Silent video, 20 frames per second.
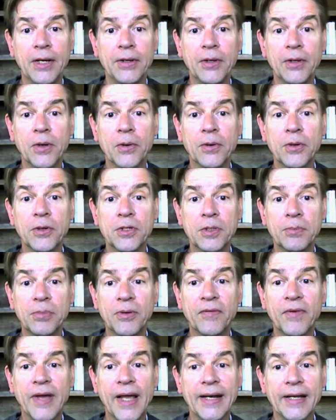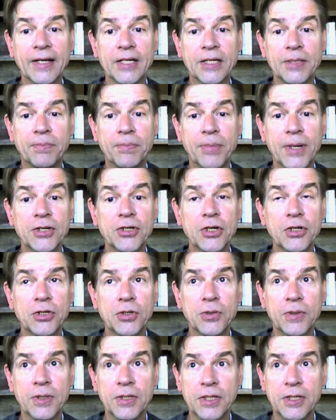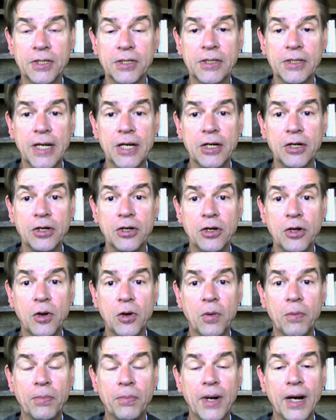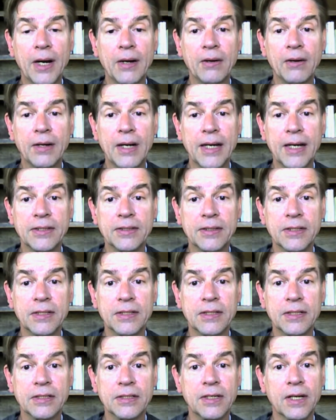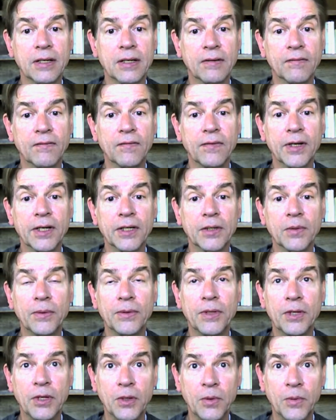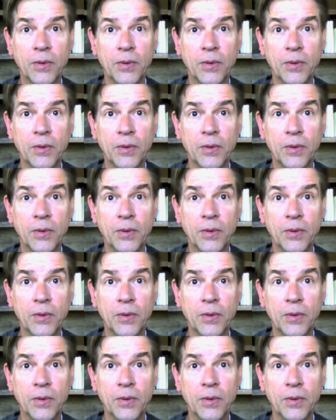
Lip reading: The owner should provide express assurances that no prior licenses conflict with the new